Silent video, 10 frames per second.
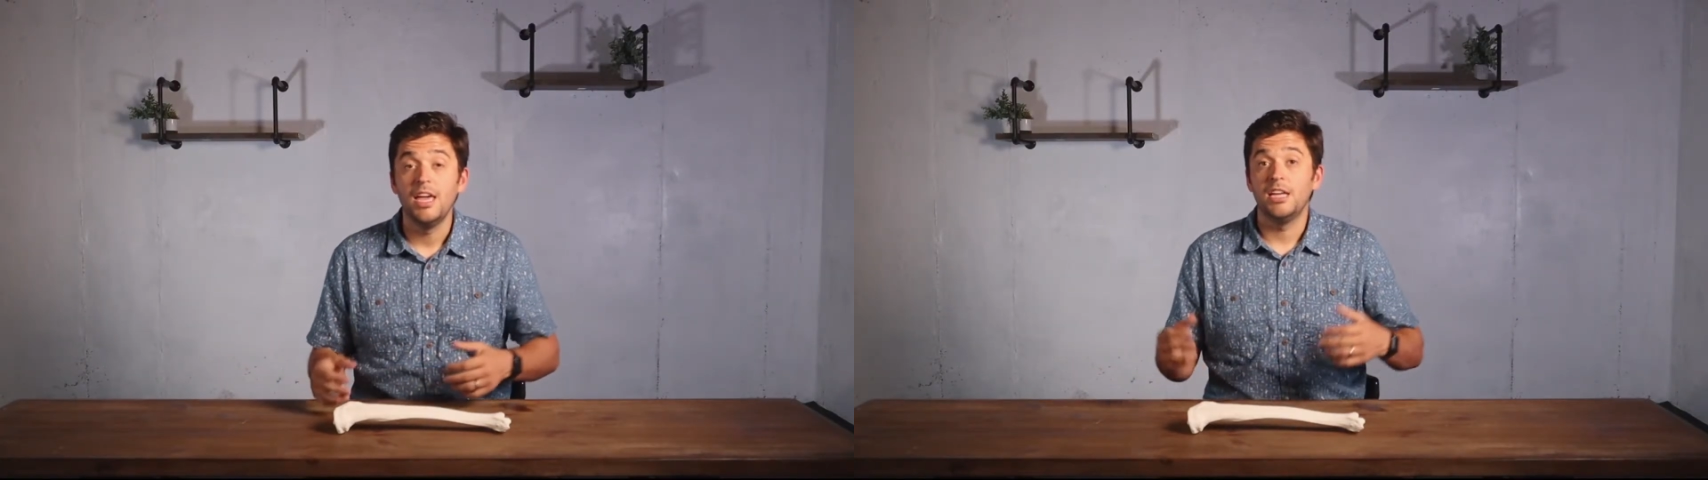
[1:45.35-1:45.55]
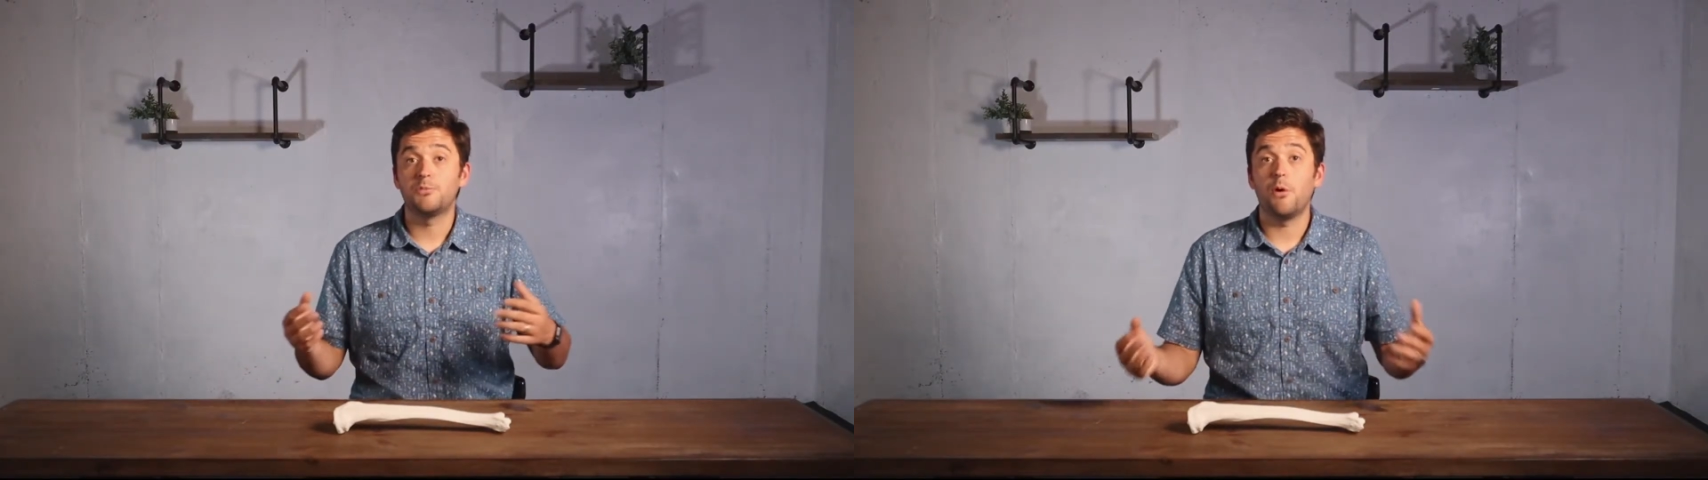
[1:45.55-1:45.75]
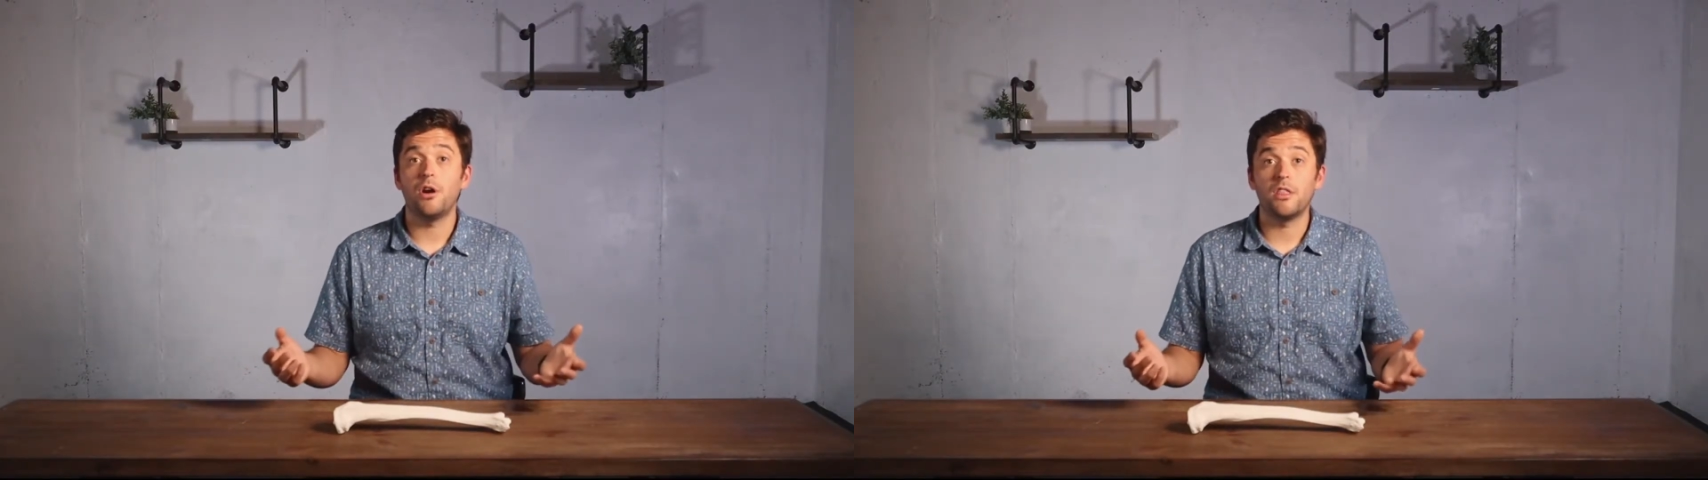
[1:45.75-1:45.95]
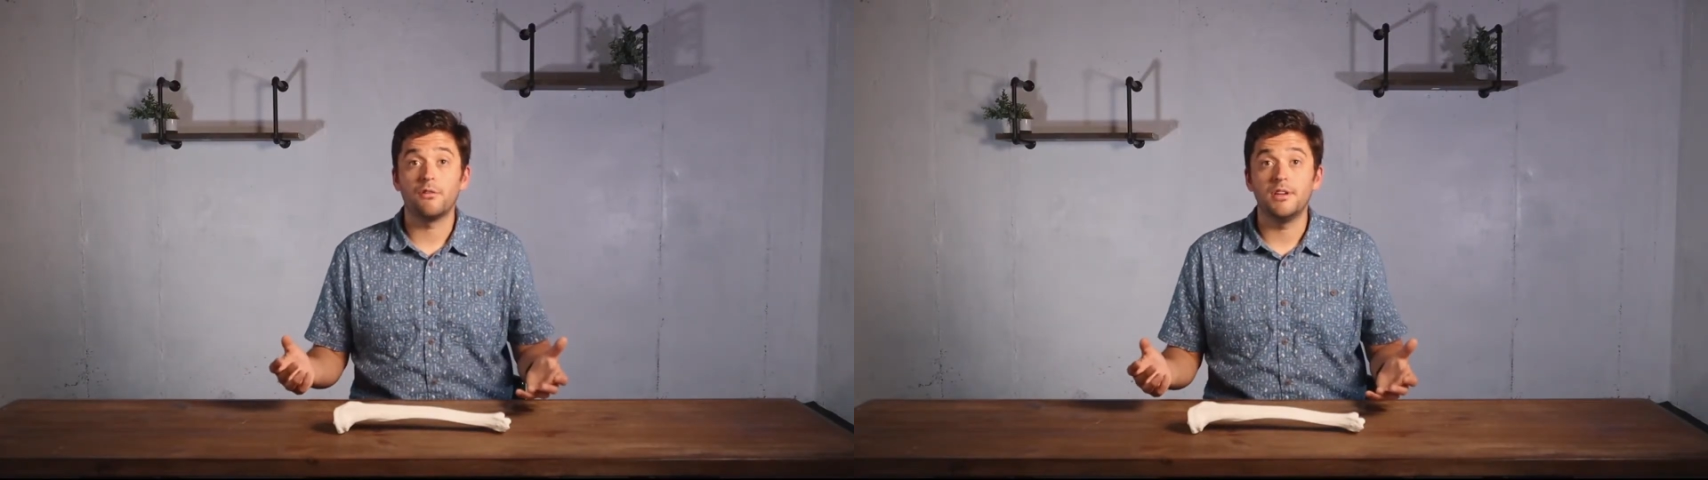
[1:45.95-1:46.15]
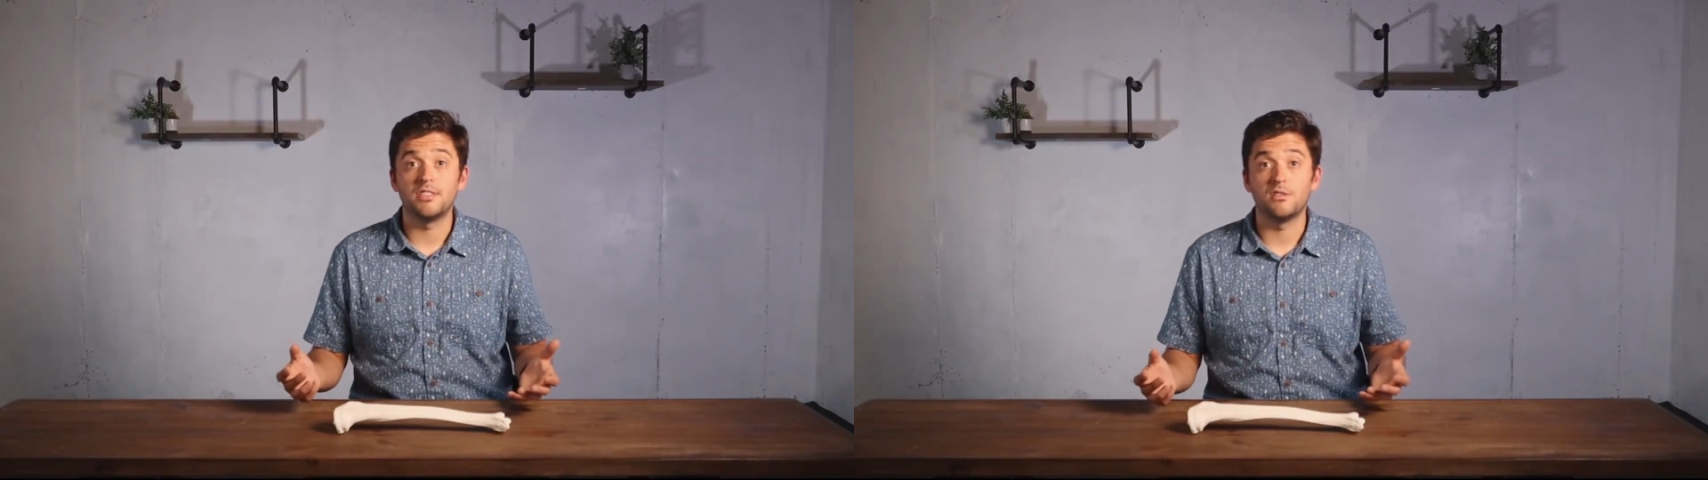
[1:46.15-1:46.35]
is part of the
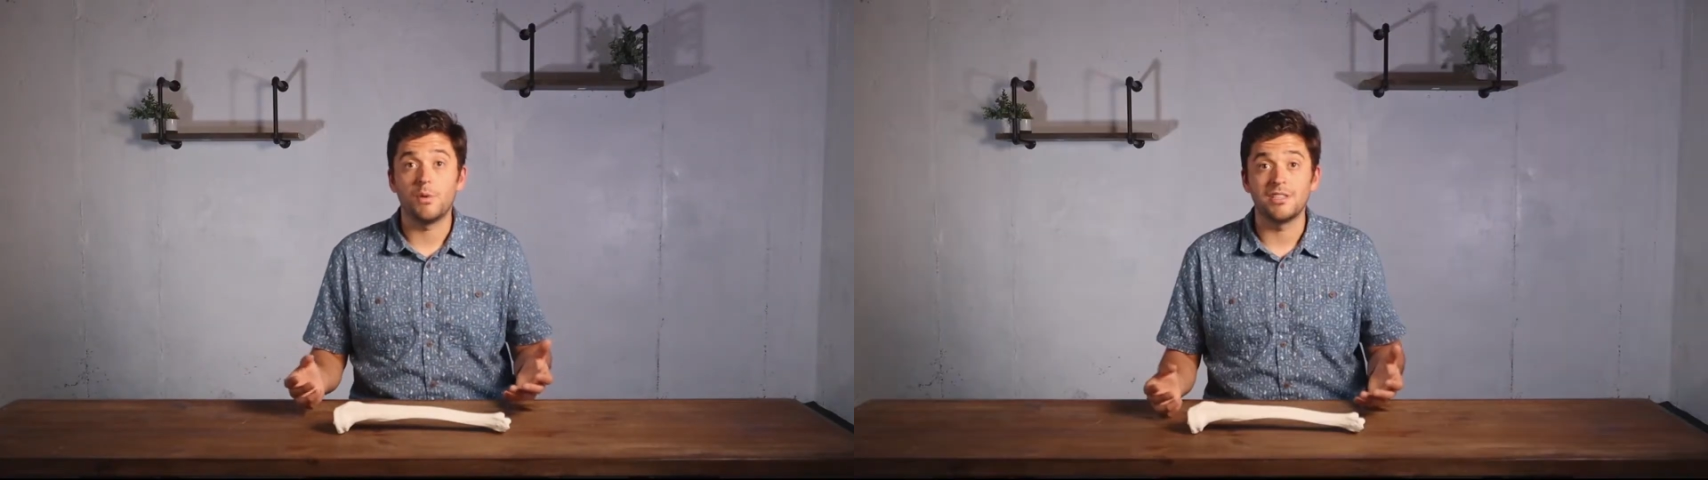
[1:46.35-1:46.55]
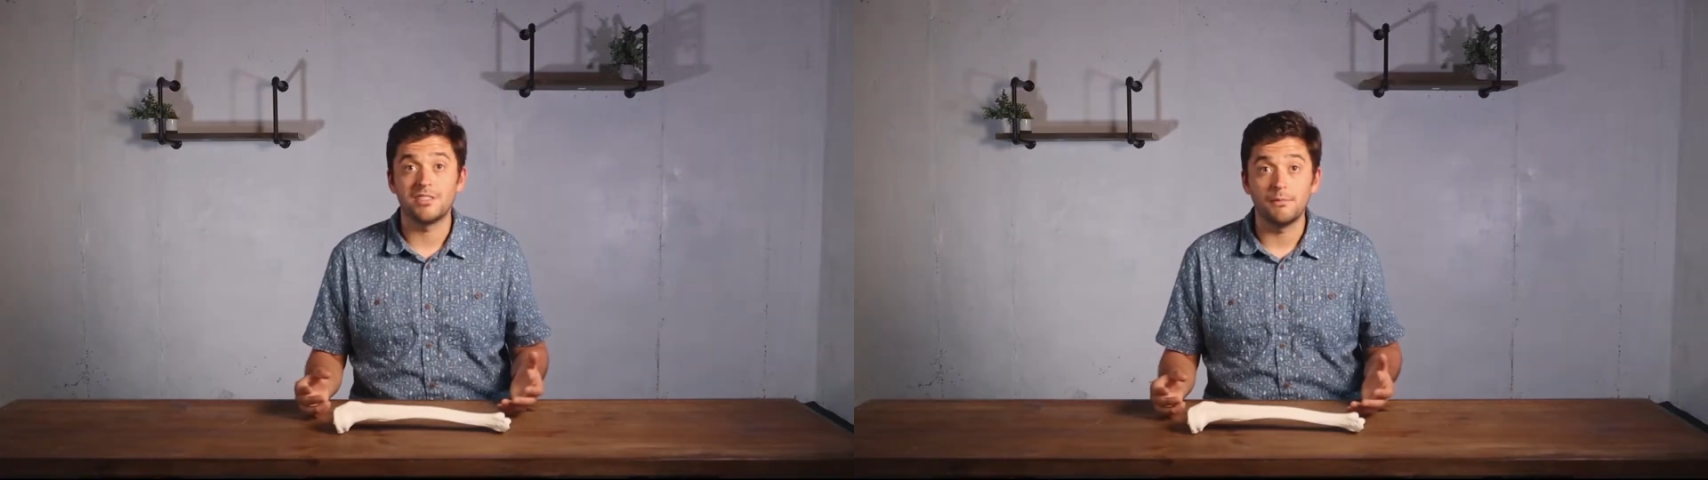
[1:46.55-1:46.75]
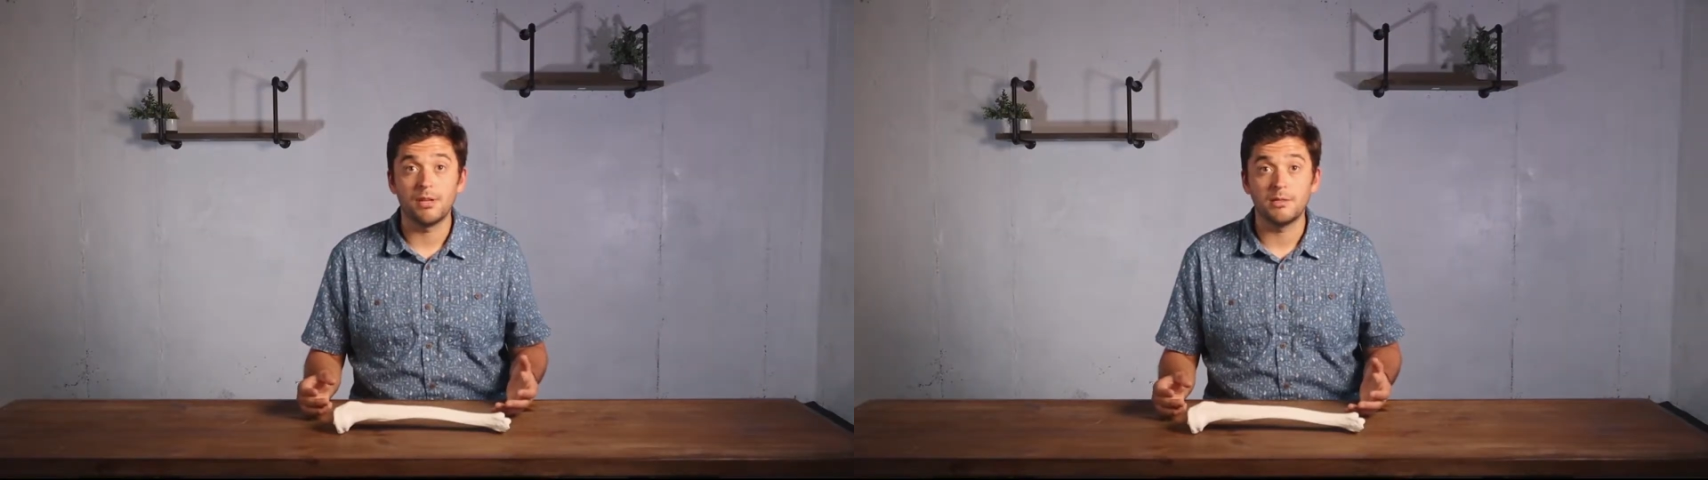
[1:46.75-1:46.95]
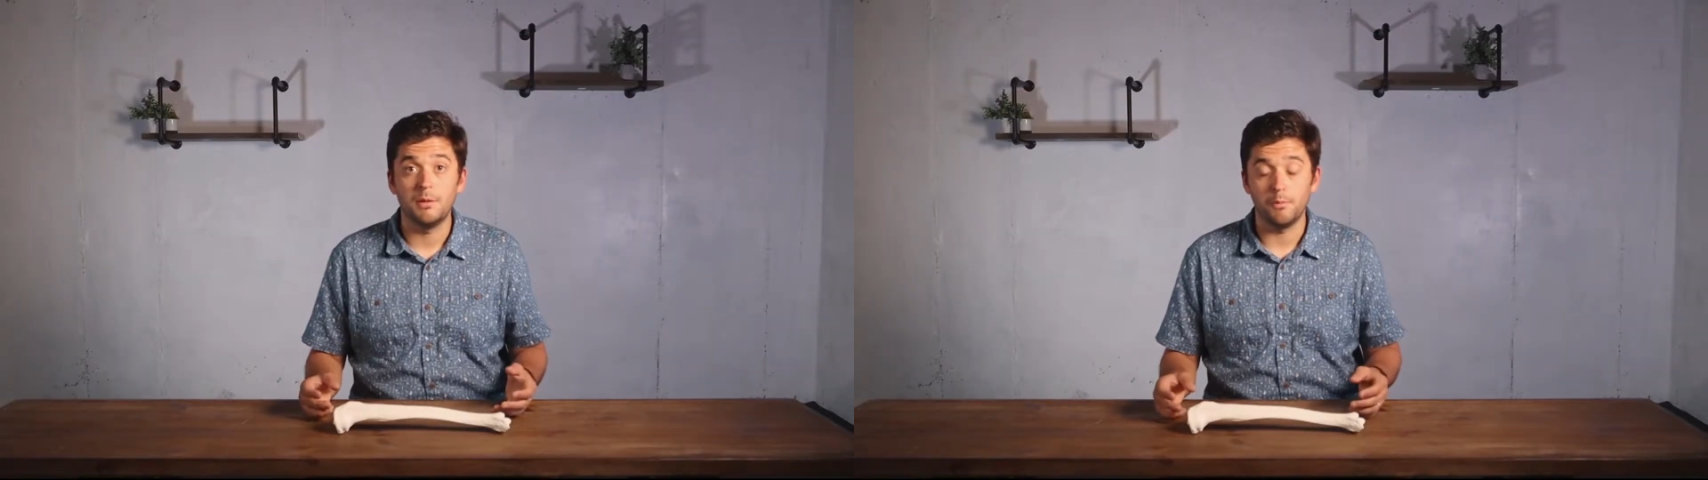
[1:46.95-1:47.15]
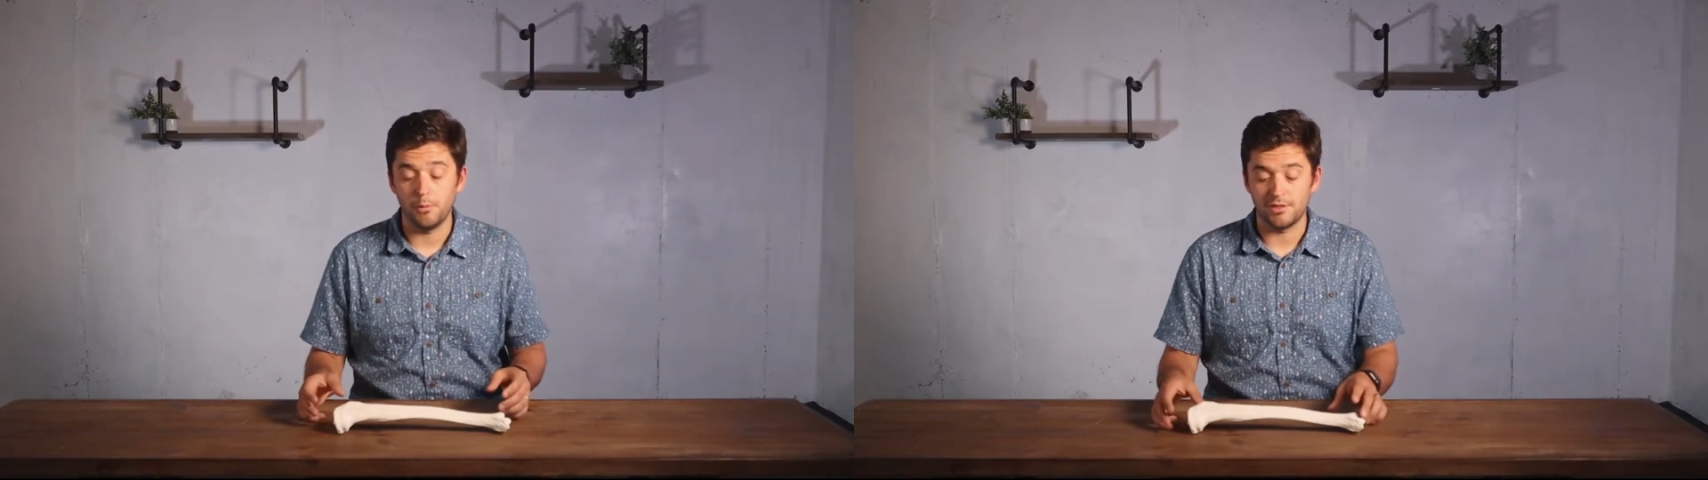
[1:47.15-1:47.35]
reasons why sometimes
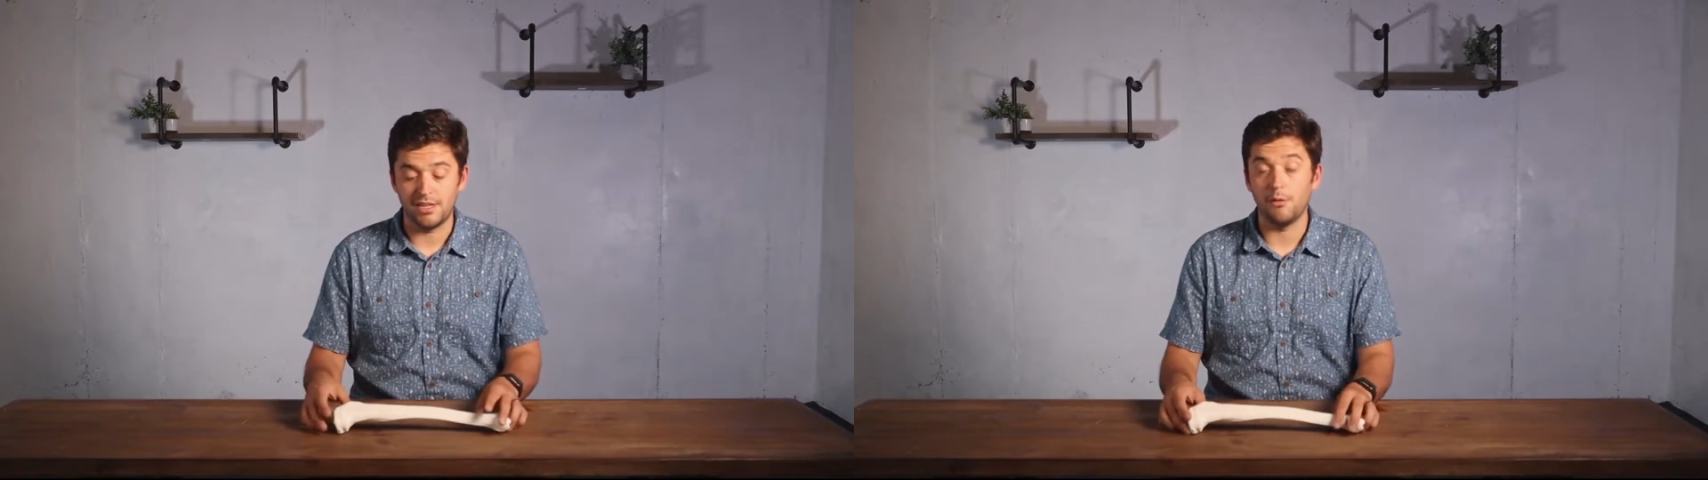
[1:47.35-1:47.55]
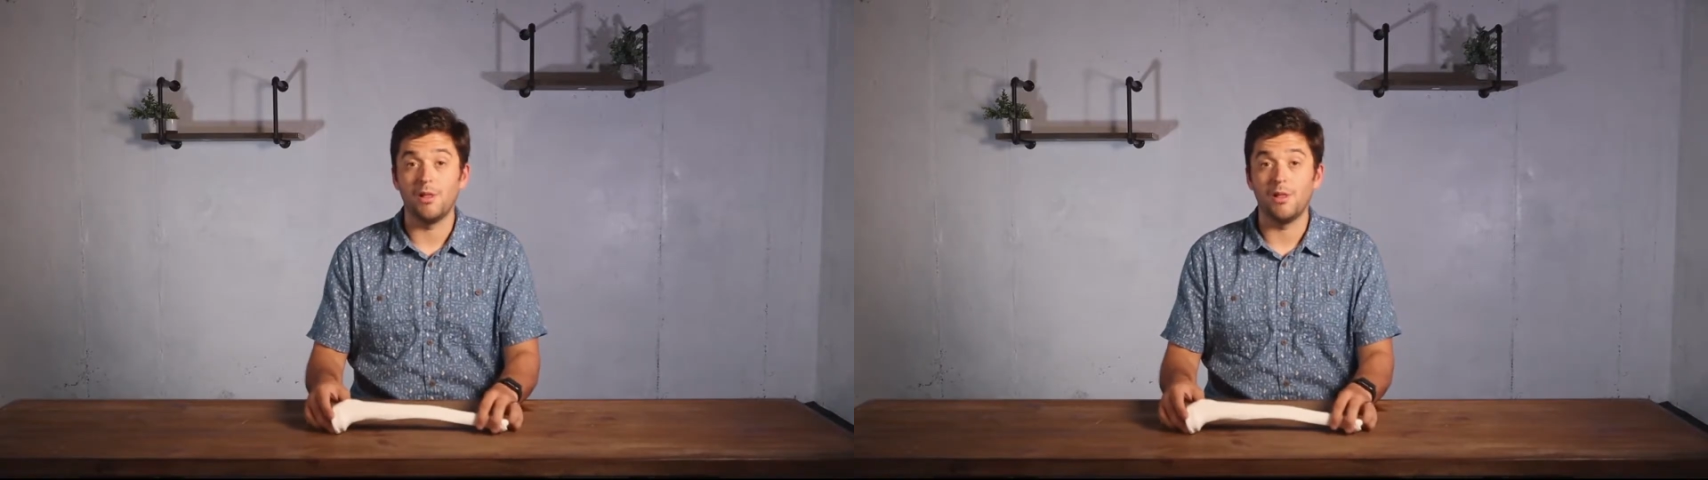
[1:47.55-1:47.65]
people will say,